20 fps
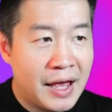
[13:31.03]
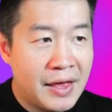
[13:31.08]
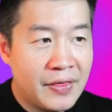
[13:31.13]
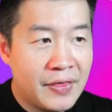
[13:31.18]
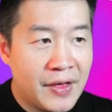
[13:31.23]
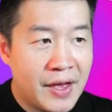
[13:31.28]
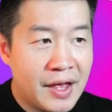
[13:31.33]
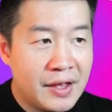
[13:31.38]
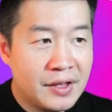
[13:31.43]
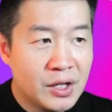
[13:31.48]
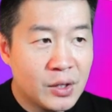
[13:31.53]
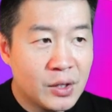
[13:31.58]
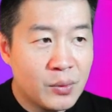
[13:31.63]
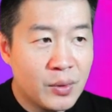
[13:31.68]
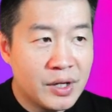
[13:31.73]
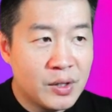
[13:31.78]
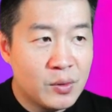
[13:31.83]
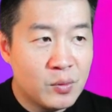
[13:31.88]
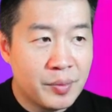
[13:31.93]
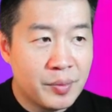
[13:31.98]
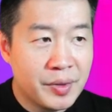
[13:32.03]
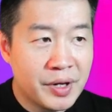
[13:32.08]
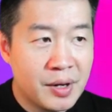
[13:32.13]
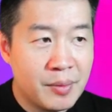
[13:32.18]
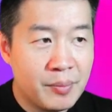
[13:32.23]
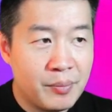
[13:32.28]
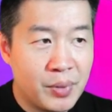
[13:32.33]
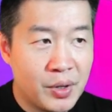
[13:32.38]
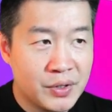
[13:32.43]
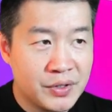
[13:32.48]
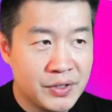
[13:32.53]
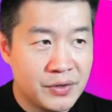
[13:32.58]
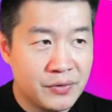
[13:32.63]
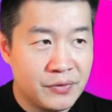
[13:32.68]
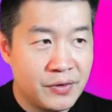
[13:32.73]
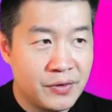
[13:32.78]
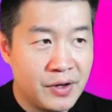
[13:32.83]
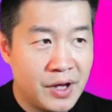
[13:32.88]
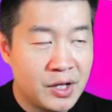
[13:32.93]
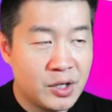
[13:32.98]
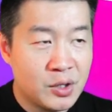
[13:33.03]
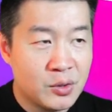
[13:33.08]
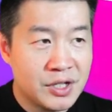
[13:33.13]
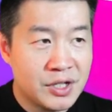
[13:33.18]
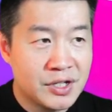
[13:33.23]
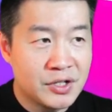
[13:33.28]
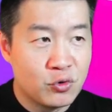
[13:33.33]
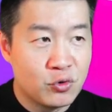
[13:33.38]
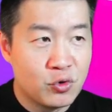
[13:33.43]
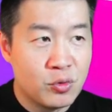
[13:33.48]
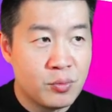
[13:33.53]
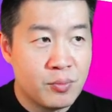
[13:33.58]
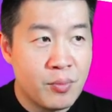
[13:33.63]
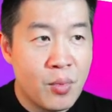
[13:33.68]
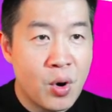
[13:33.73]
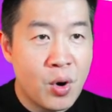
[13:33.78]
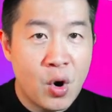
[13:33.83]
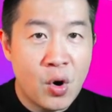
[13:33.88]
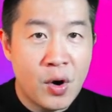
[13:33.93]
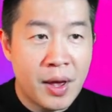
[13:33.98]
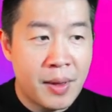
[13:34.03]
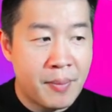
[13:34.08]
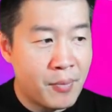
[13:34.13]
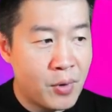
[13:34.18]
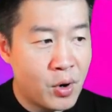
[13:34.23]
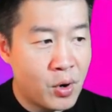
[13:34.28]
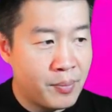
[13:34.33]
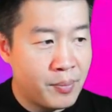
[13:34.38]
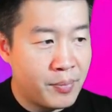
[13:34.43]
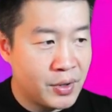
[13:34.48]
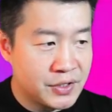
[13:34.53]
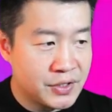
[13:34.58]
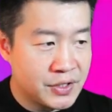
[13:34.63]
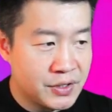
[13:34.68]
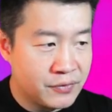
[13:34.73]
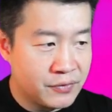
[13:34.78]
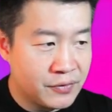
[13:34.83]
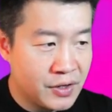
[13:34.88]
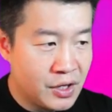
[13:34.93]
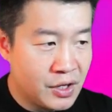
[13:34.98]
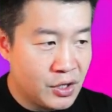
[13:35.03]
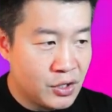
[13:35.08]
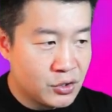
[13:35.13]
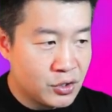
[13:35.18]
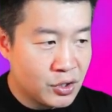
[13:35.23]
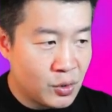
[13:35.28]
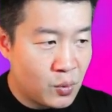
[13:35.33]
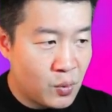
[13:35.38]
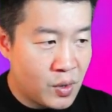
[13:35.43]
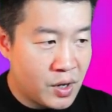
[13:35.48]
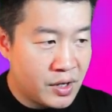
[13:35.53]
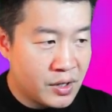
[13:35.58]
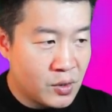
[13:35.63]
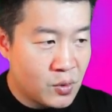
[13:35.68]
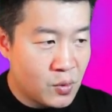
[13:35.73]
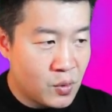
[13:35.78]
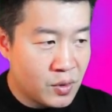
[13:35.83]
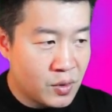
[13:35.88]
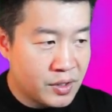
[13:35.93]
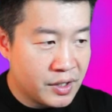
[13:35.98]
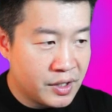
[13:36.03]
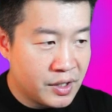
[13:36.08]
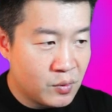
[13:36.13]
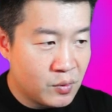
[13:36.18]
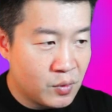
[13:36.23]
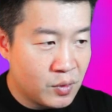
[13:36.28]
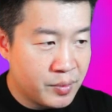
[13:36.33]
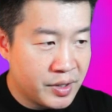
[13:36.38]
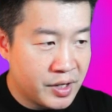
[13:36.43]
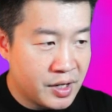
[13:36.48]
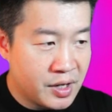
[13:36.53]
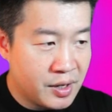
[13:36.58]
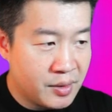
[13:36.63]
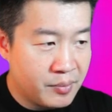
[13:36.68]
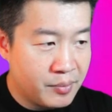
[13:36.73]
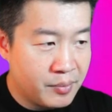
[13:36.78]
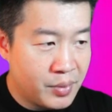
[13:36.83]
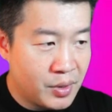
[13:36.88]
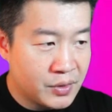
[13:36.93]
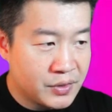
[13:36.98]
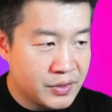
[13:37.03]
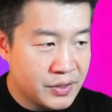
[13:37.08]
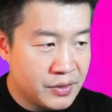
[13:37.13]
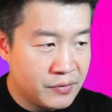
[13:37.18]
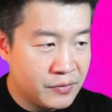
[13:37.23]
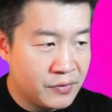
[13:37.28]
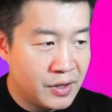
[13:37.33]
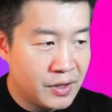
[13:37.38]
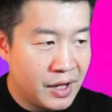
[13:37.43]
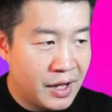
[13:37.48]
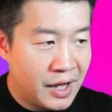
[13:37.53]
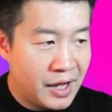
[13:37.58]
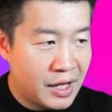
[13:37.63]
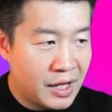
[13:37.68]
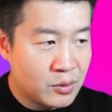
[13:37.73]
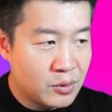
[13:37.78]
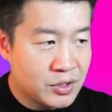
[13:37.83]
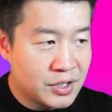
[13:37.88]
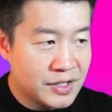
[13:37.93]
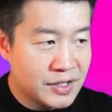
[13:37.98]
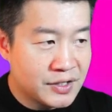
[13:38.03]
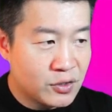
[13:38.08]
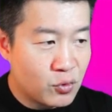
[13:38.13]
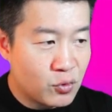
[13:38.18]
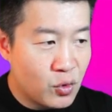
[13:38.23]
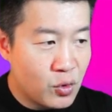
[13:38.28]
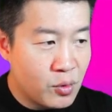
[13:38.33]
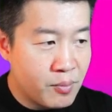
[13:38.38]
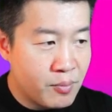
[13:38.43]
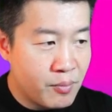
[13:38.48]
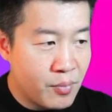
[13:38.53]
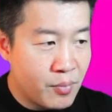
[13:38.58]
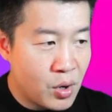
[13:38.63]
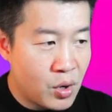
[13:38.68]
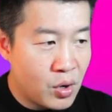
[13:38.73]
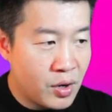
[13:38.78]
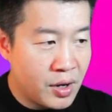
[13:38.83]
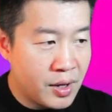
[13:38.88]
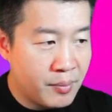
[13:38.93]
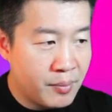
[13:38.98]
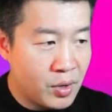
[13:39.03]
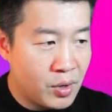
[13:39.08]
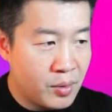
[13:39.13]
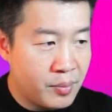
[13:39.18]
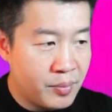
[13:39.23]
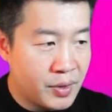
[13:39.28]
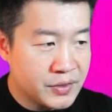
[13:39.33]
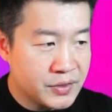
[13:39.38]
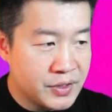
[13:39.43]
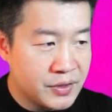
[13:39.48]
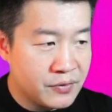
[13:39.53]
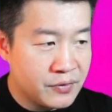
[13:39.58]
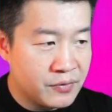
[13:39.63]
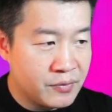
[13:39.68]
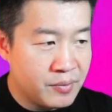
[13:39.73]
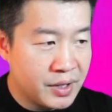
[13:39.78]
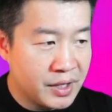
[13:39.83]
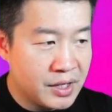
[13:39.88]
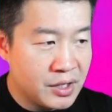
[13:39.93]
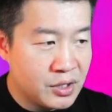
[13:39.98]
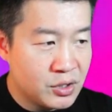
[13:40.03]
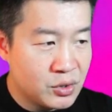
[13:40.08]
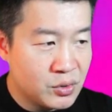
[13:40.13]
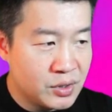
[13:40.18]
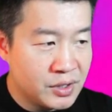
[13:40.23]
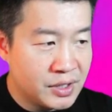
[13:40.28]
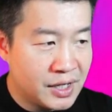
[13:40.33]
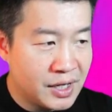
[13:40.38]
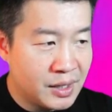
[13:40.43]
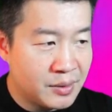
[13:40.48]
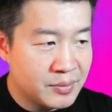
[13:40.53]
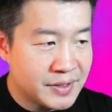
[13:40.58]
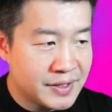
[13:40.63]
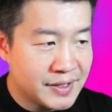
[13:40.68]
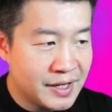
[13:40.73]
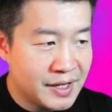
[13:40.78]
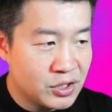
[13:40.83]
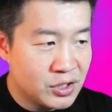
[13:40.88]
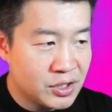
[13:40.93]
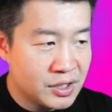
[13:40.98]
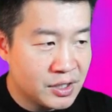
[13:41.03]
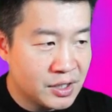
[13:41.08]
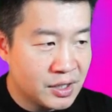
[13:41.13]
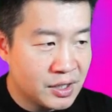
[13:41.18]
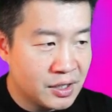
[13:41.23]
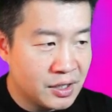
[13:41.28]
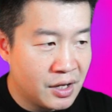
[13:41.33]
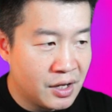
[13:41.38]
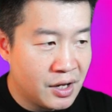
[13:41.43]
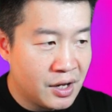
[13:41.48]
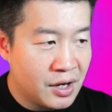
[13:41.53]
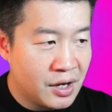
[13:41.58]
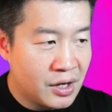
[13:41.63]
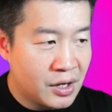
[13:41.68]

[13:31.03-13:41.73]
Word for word: And then the gradient will become positive and it will just grow more and more positive. So the y coordinate will become positive and it will just grow more and more positive, making sure that I'm sketching the